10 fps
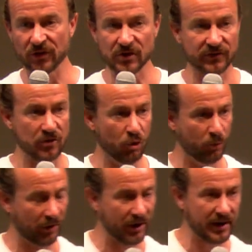took the
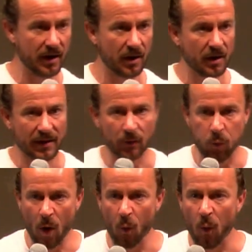Uber, like,
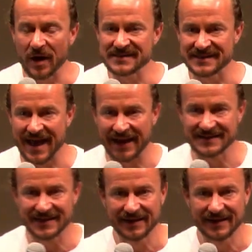what was that?